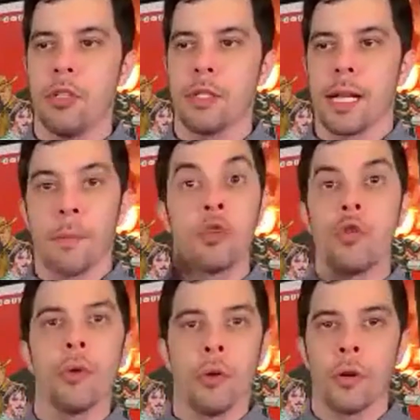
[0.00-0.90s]
as like I'm
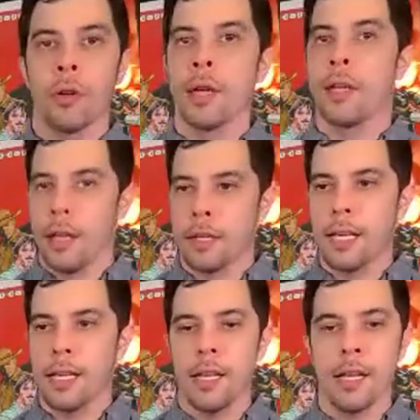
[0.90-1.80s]
super like
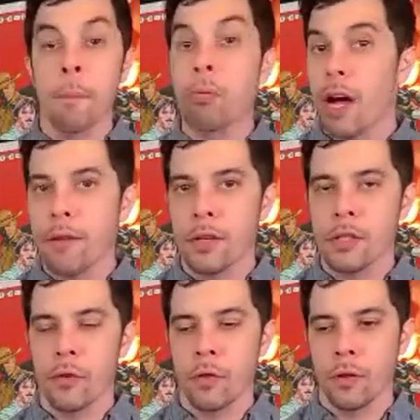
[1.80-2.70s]
excited and I'm proud of us
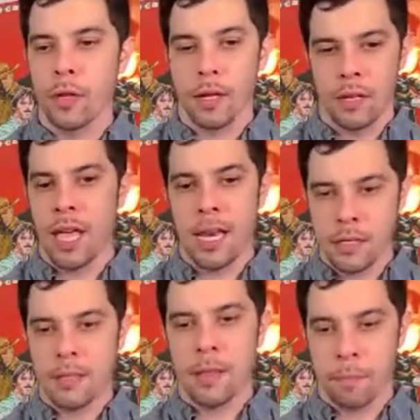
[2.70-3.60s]
for like getting
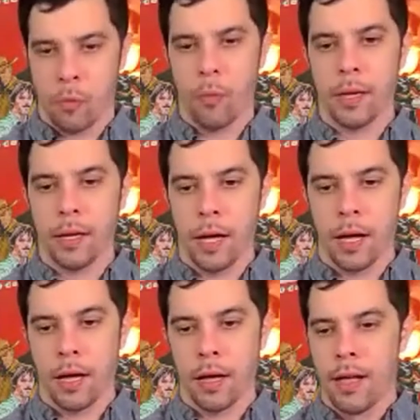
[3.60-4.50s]
to that point,
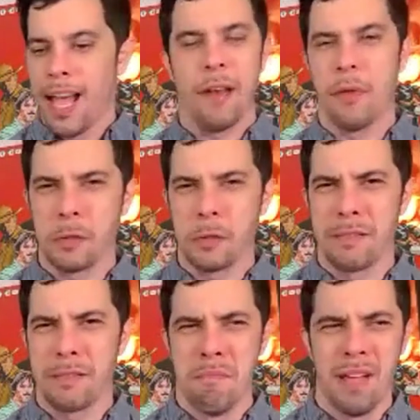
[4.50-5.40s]
I don't expect
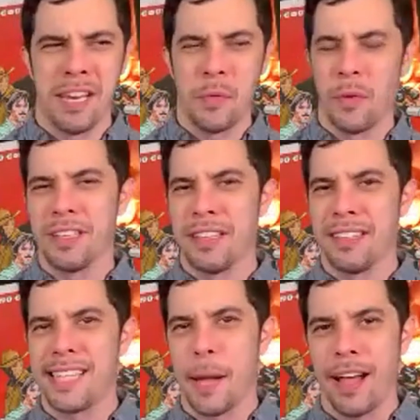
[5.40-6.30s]
anyone to
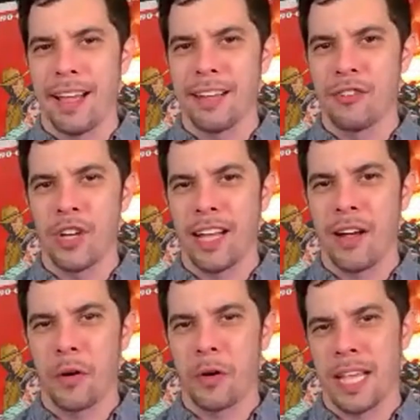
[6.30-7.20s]
stop by and check
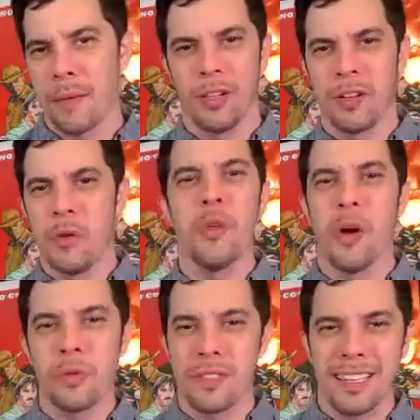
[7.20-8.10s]
out our table. Like who
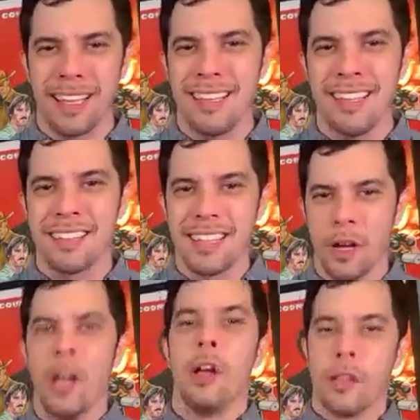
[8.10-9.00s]
knows? Like it's like
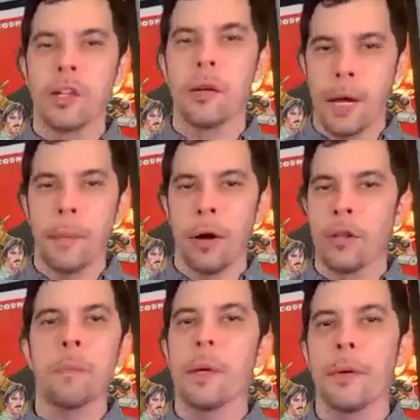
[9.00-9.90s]
there's gonna be
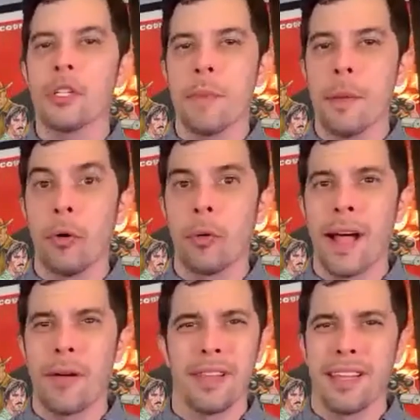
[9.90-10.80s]
a bunch of people
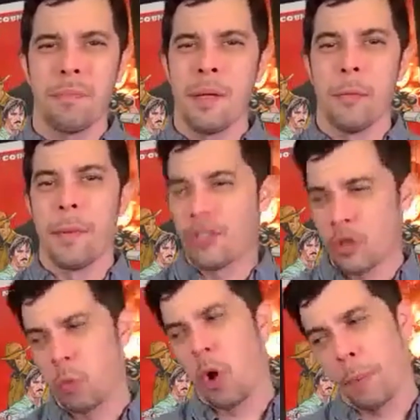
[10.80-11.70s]
around. Like people might just
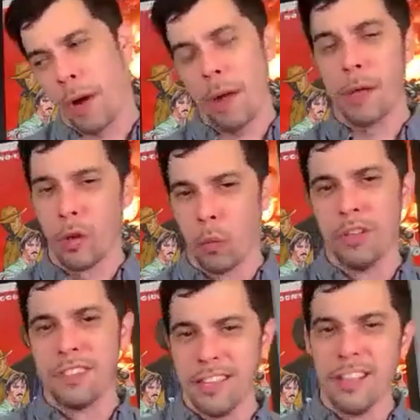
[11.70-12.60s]
walk by and be like,
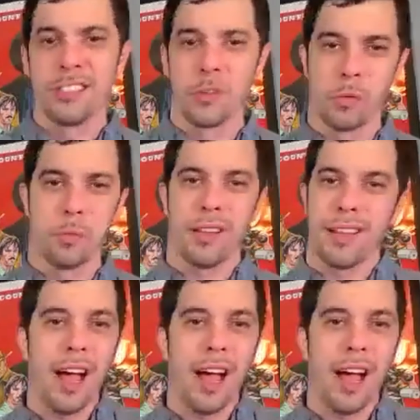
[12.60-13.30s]
"What's this?" We're gonna be like,